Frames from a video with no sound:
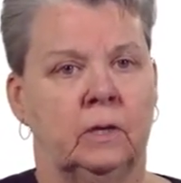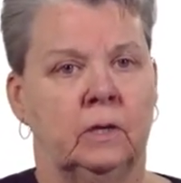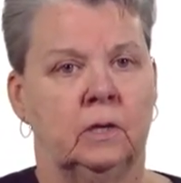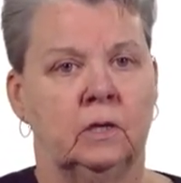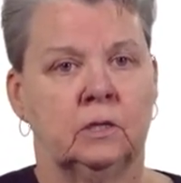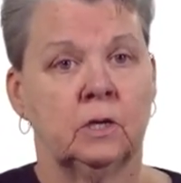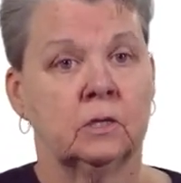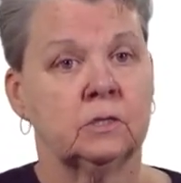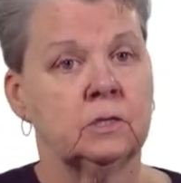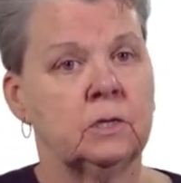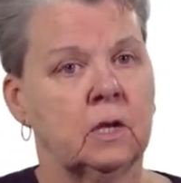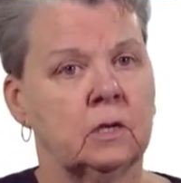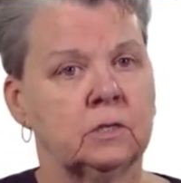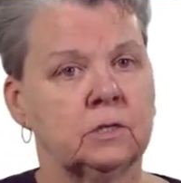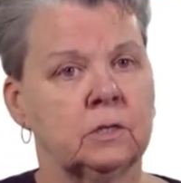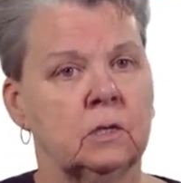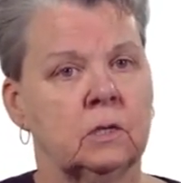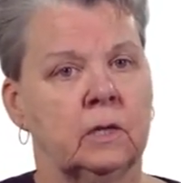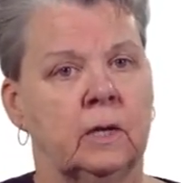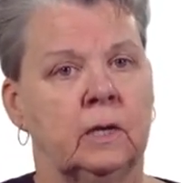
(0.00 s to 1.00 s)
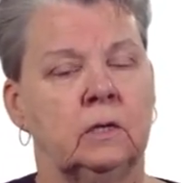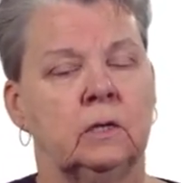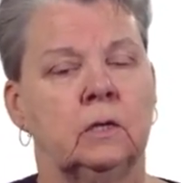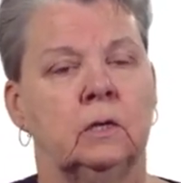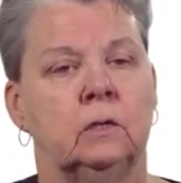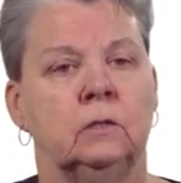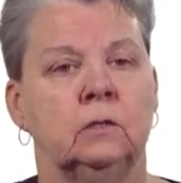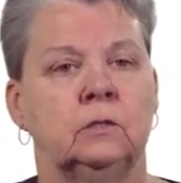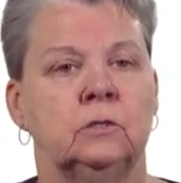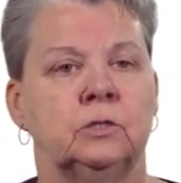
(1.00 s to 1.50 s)
and it doesn't escalate
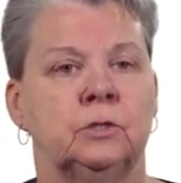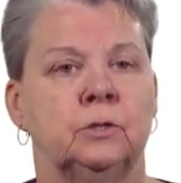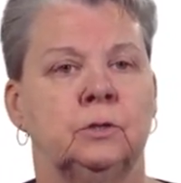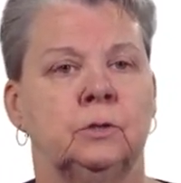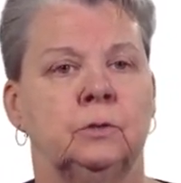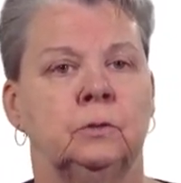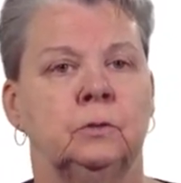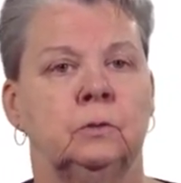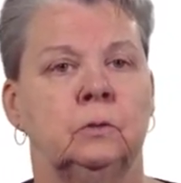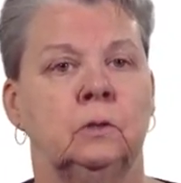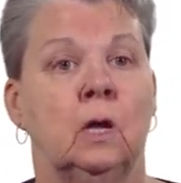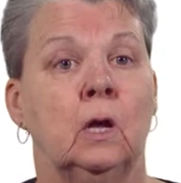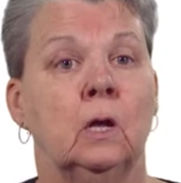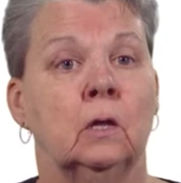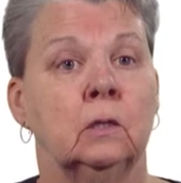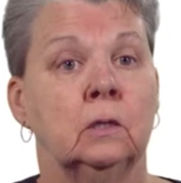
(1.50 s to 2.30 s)
until